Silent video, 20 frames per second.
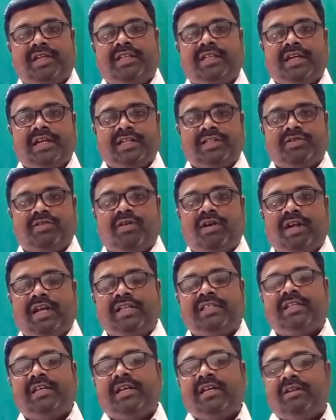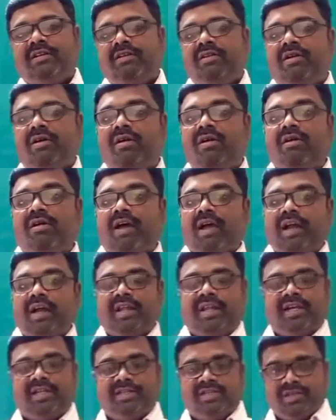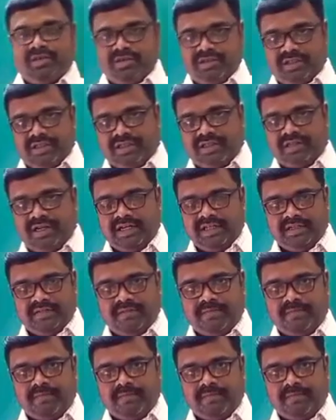and that is called as non-ideal solutions, right?